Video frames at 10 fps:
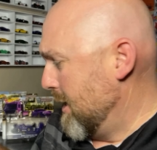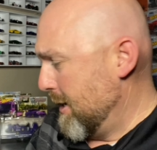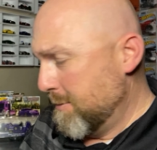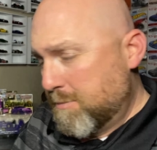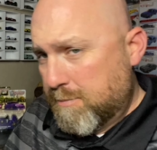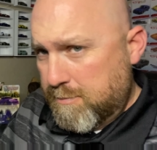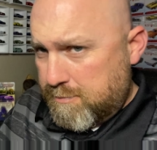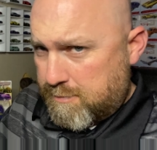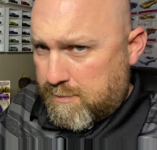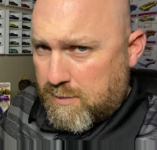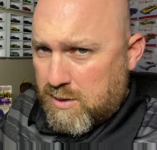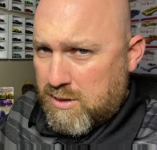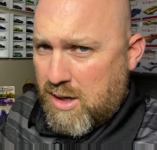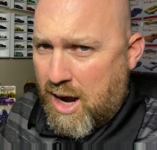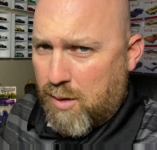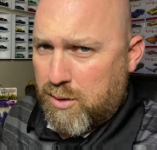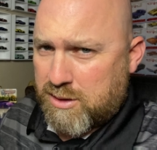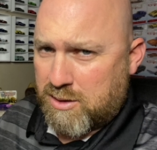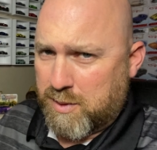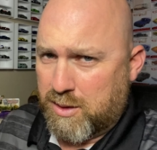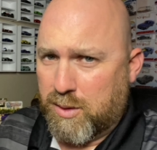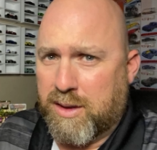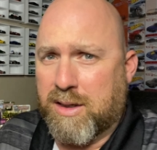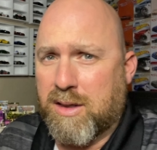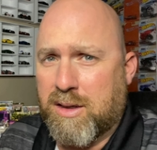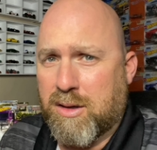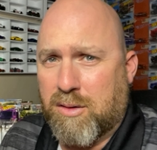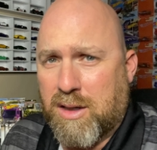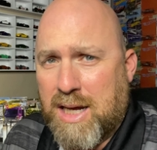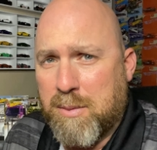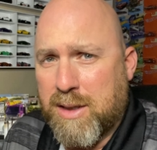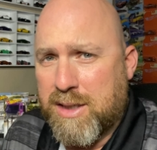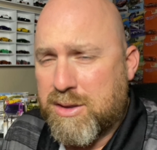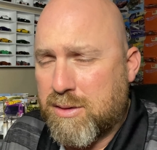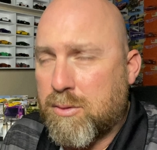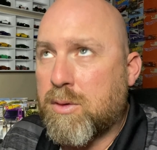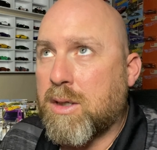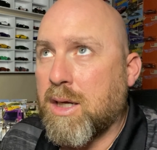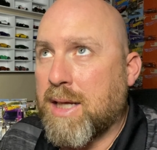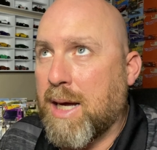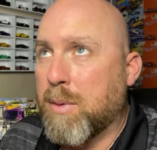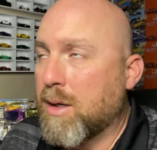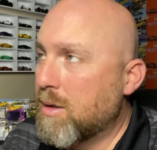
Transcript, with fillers: And Hot Wheels has been doing, you know, collaboration, collab,